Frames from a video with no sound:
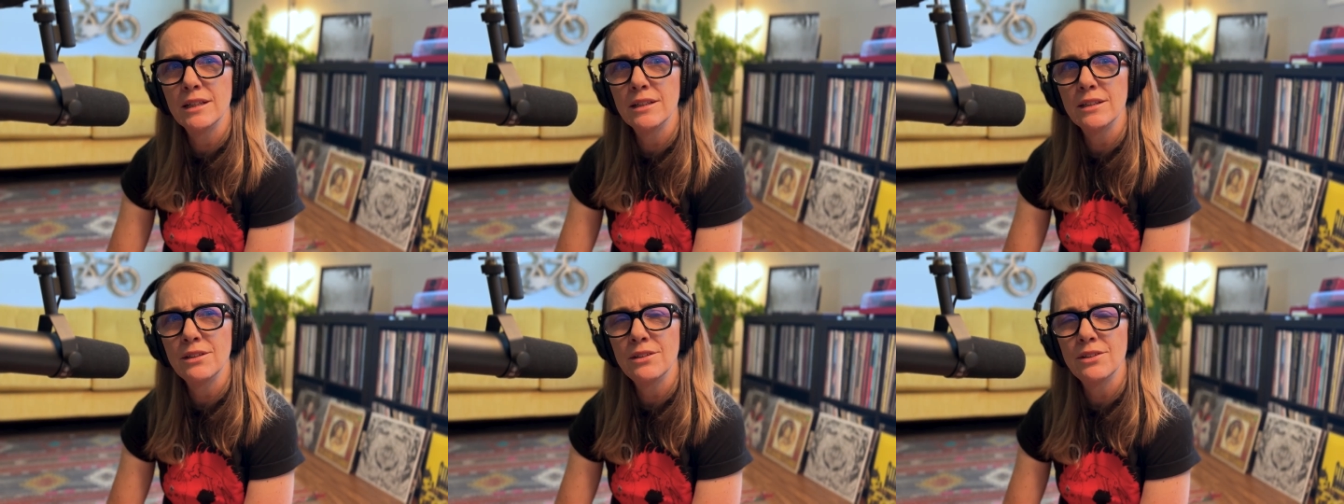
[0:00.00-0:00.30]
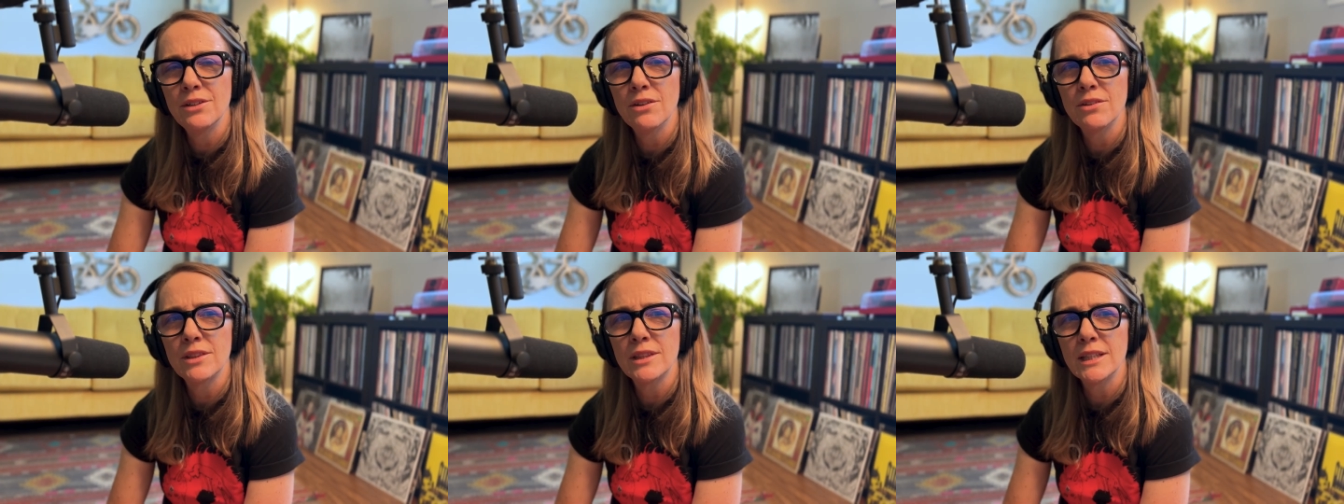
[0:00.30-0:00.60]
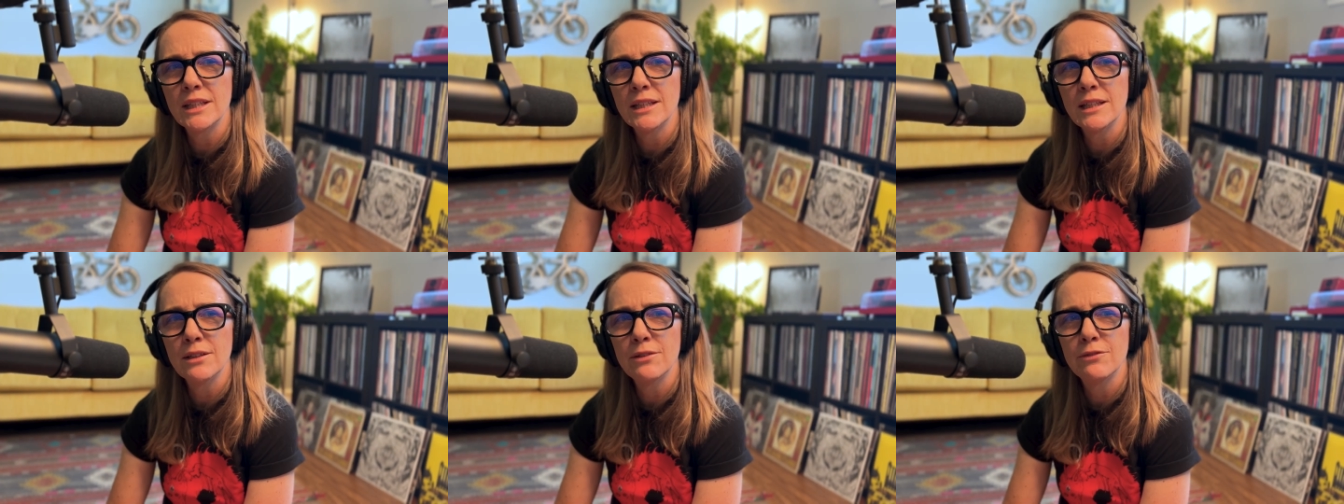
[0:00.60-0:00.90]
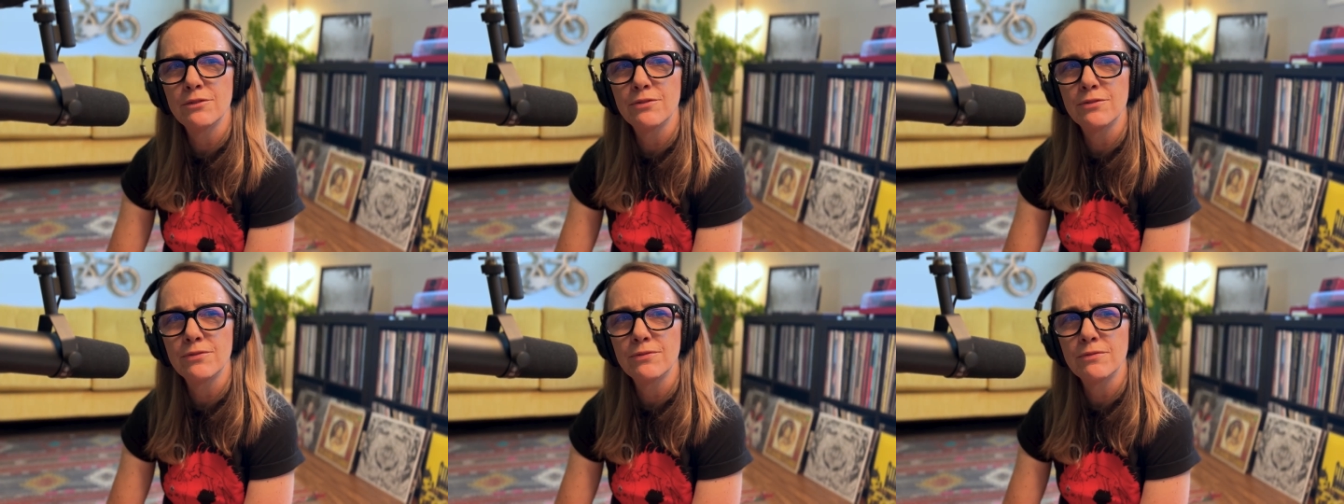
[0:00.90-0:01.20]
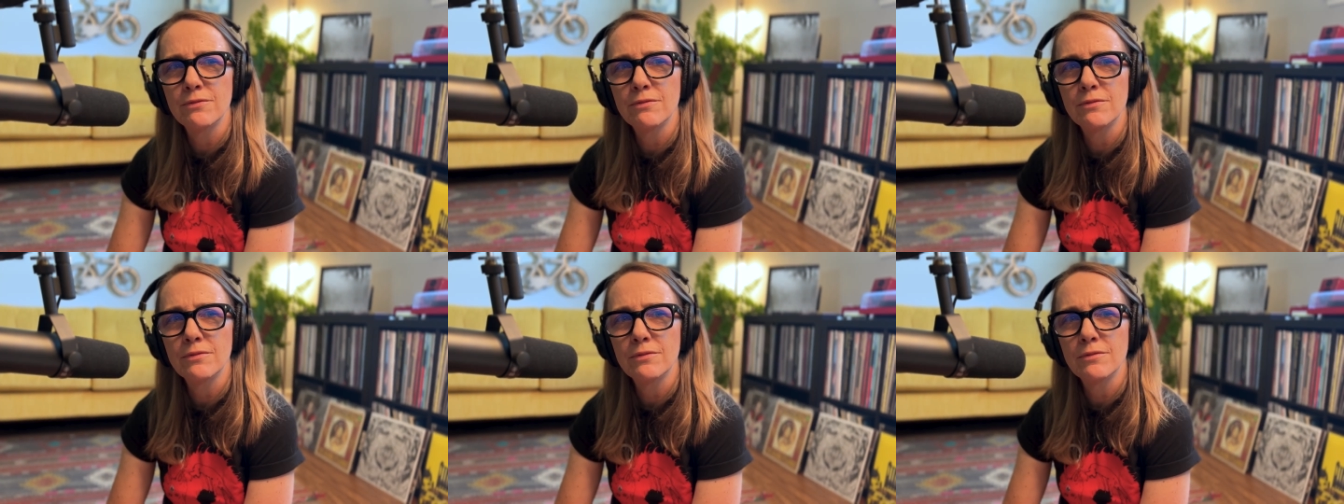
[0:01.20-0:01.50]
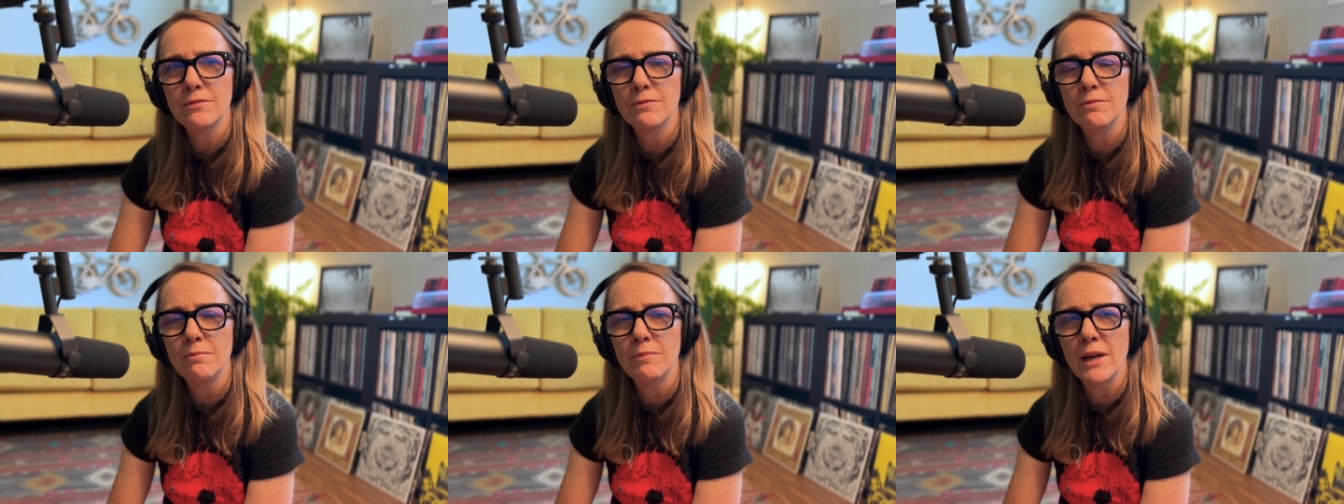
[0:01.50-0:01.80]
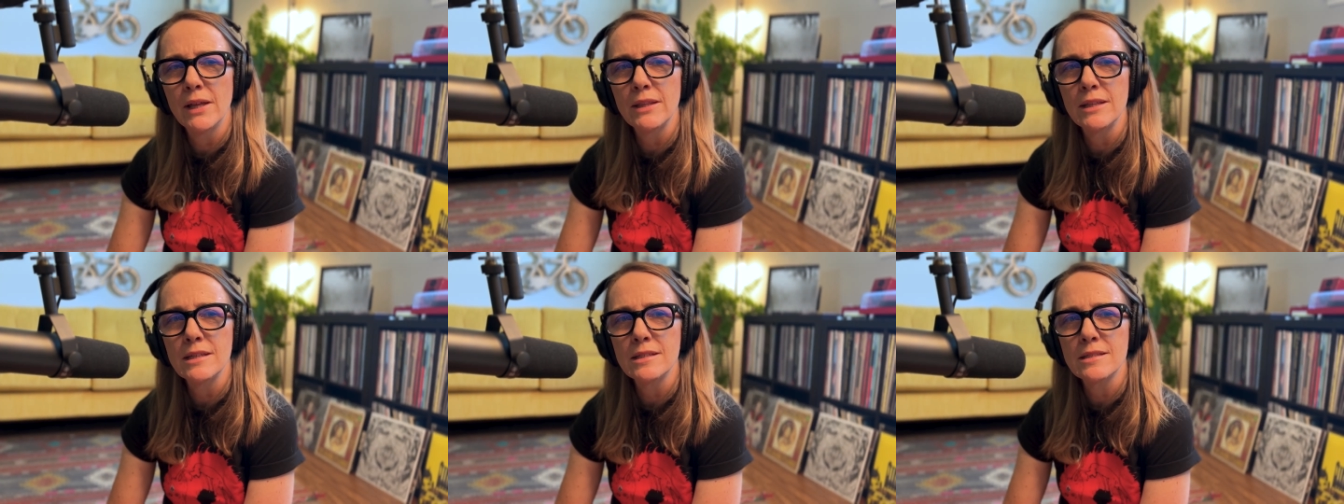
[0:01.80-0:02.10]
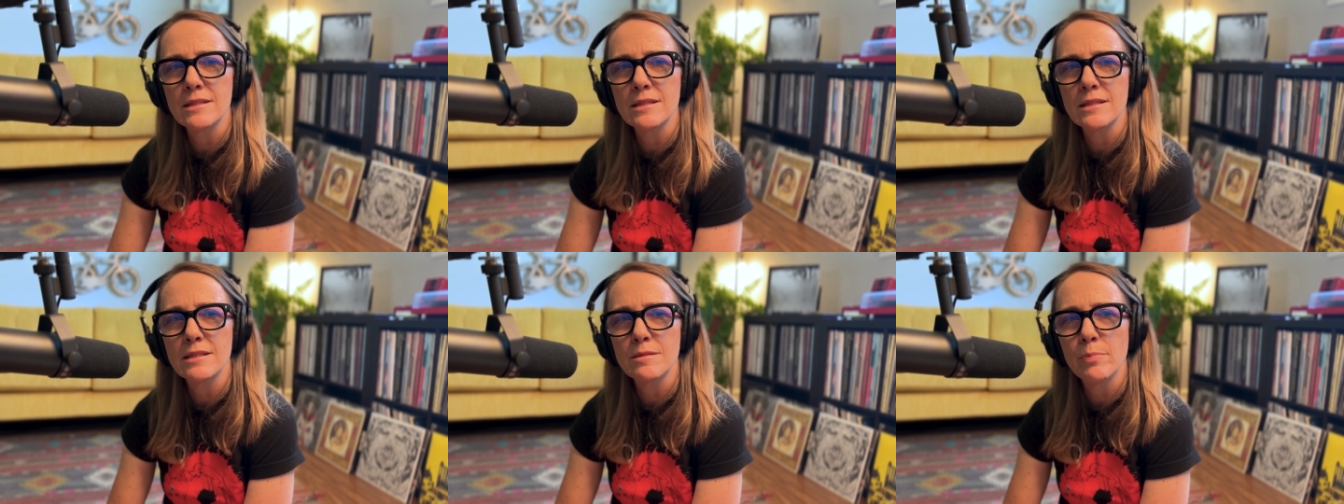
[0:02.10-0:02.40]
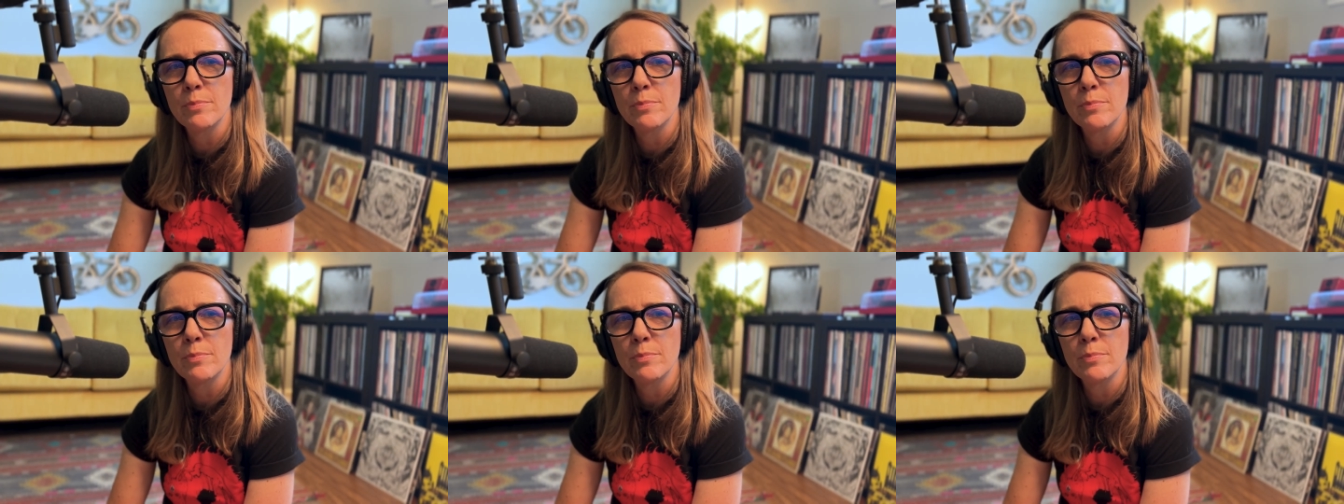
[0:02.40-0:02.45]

You don't think of mothers as